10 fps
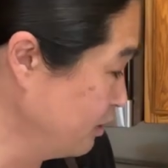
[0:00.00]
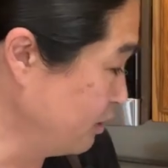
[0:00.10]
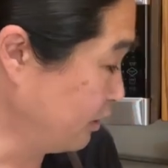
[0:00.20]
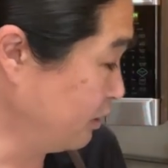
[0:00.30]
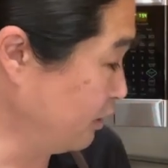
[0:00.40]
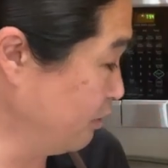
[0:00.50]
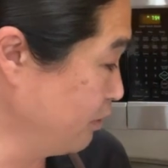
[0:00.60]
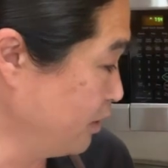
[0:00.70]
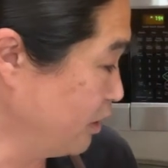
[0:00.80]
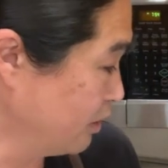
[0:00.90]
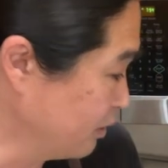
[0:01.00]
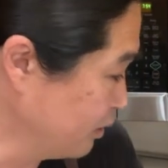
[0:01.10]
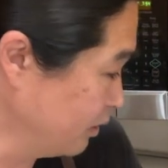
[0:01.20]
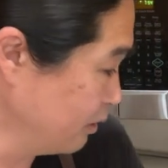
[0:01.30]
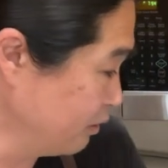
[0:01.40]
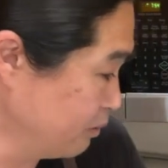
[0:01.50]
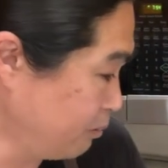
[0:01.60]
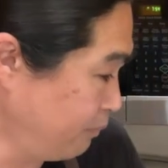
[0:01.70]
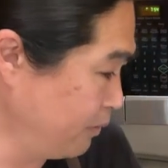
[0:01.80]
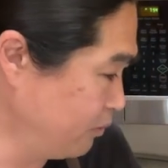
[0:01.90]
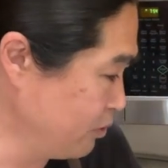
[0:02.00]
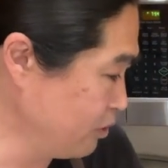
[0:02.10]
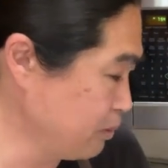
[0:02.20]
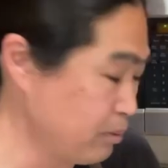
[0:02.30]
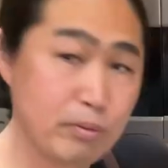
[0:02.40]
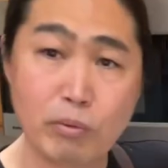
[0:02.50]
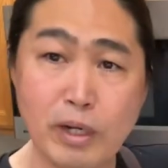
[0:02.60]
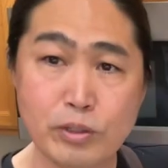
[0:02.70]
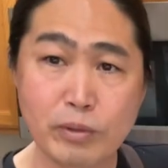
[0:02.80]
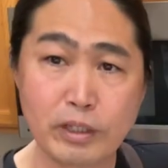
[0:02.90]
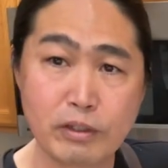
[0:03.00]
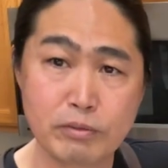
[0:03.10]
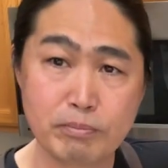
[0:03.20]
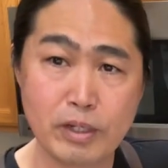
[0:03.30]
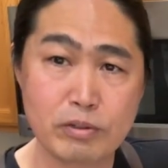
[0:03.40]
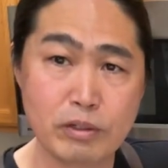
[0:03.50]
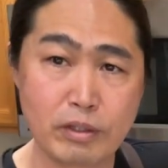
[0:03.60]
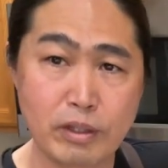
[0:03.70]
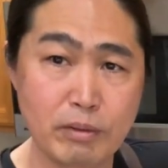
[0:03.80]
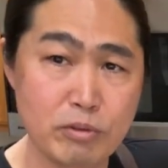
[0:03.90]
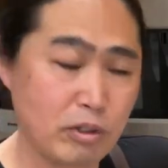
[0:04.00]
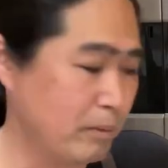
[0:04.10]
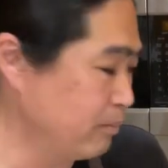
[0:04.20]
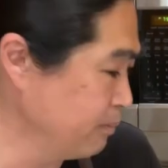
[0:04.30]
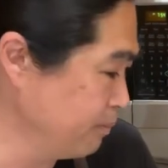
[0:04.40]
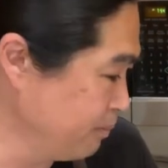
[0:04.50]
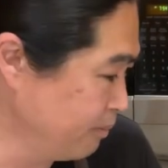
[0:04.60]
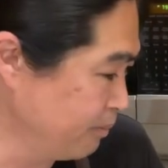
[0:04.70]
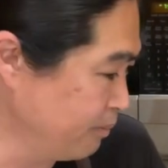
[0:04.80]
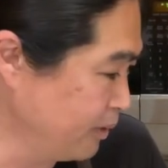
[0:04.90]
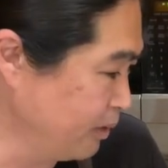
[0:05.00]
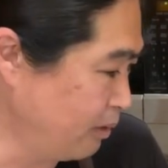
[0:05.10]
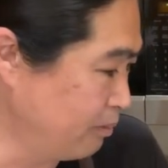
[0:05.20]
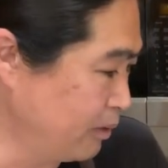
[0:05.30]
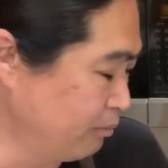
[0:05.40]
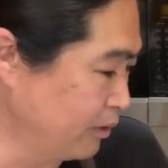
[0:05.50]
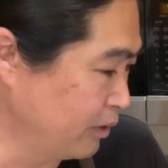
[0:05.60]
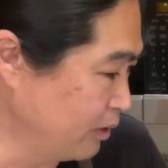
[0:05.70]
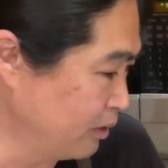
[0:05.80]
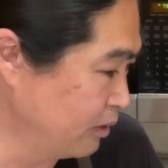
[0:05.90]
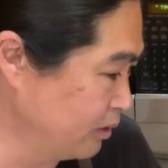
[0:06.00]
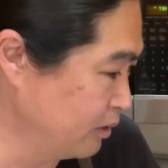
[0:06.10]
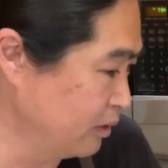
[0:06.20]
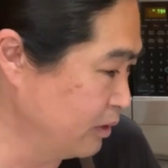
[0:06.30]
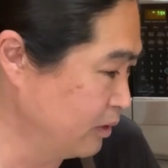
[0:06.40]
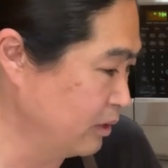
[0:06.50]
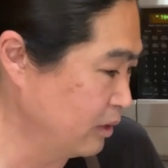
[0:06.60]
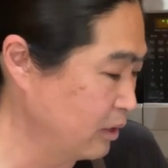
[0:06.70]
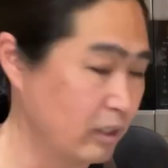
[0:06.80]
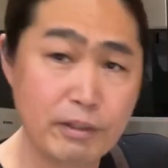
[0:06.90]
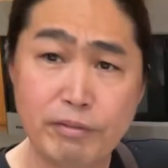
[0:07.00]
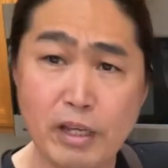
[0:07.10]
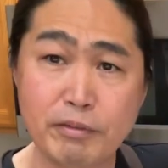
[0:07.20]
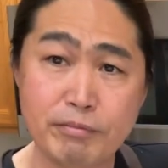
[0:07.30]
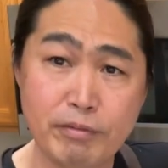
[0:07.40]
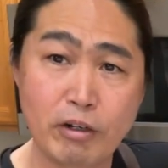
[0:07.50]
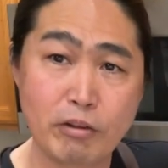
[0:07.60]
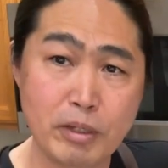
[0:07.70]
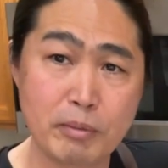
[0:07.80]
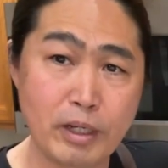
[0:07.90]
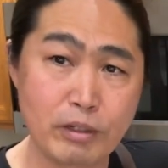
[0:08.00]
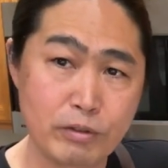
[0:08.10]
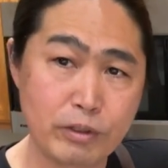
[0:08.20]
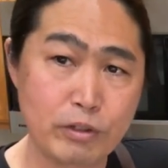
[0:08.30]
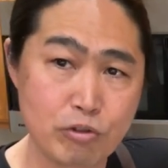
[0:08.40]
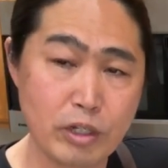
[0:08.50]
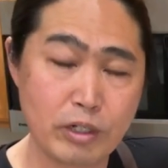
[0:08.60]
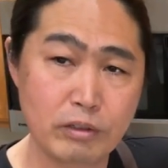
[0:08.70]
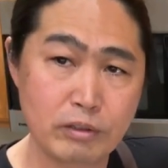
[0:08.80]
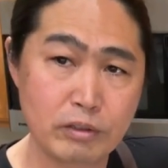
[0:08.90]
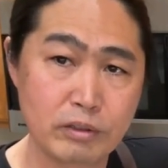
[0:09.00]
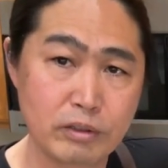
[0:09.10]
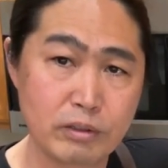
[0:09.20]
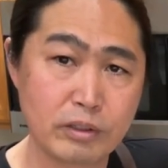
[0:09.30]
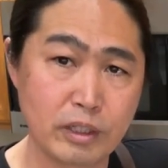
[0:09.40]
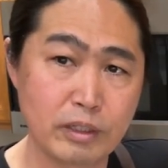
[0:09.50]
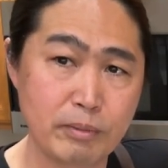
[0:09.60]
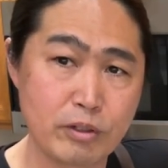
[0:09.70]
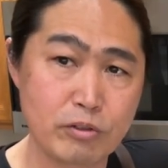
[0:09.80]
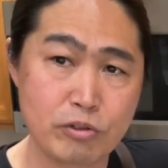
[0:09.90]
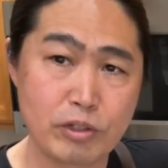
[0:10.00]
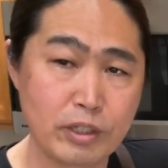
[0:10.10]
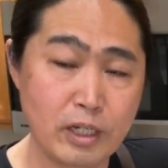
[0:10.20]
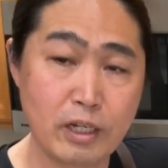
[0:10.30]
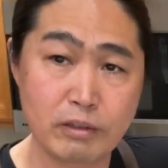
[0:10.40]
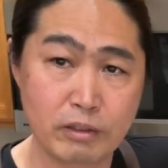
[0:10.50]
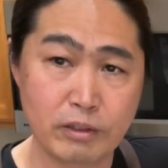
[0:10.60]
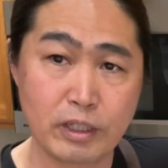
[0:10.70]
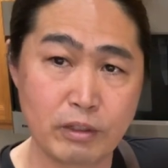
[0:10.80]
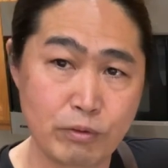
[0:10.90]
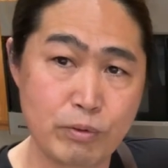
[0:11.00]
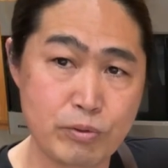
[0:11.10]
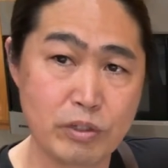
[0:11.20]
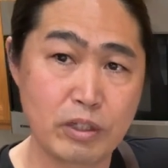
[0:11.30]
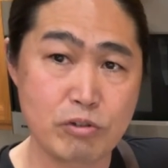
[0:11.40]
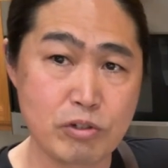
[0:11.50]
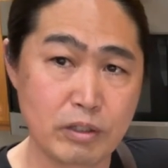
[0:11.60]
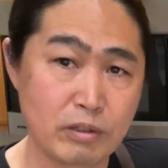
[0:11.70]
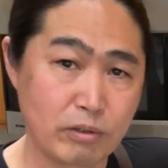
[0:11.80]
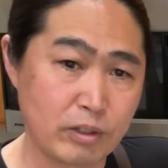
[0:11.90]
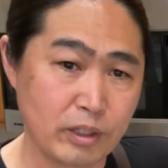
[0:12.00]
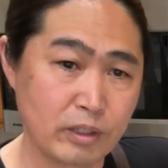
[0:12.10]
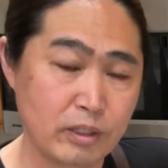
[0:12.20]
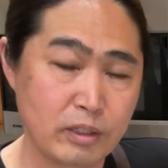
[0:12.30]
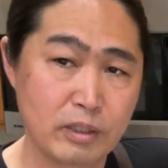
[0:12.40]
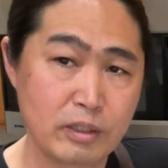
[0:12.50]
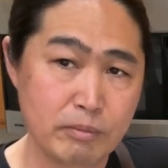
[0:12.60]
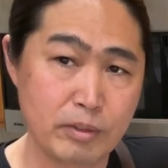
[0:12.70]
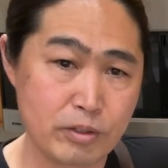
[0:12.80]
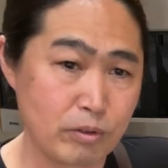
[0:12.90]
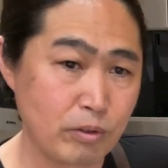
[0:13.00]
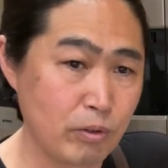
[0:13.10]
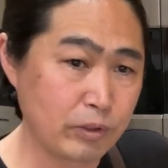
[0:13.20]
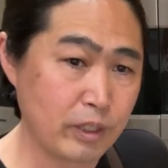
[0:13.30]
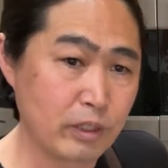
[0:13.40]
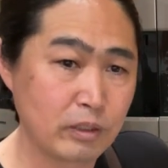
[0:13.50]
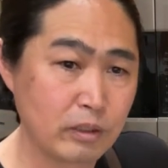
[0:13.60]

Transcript: I think we are good. It's about 56 people watching right now. Just make sure to thumbs up, up on video. Uh, if you haven't followed me on my cooking channel, okay, make sure to check it out. Again, Hoon's Kitchen, okay. Make sure go there.